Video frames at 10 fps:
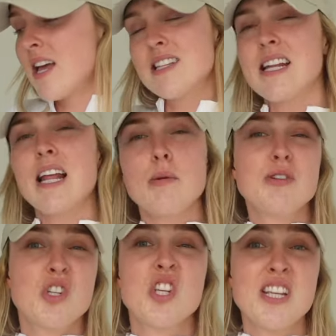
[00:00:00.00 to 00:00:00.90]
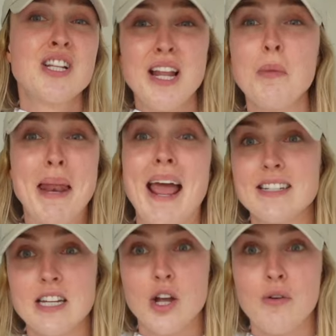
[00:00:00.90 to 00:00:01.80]
It's a little bit
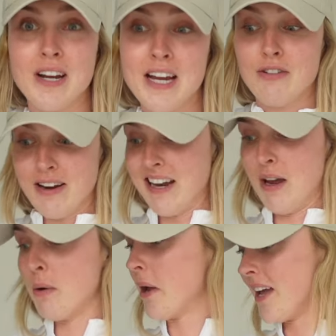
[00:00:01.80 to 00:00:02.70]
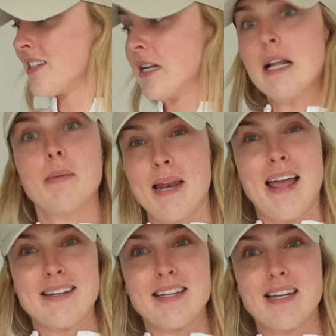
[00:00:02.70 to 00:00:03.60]
hectic over here right now, okay? It's a little bit
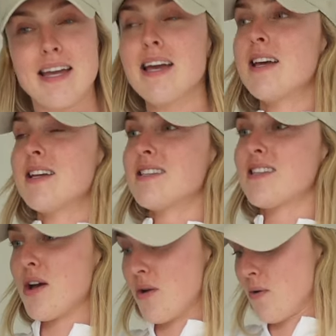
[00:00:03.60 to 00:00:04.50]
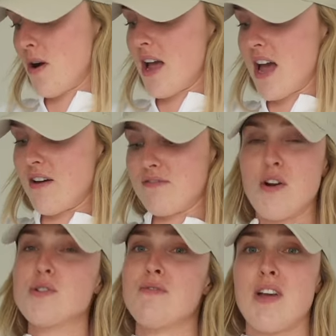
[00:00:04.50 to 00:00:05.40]
hectic. So I have
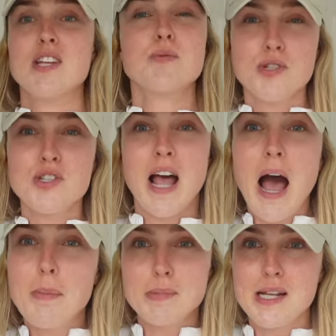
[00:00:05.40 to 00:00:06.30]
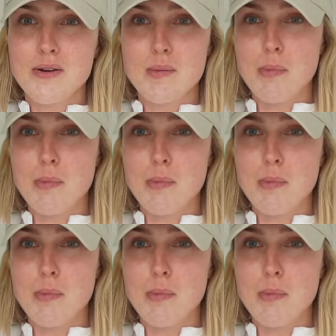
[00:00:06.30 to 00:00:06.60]
frozen veg, which is absolutely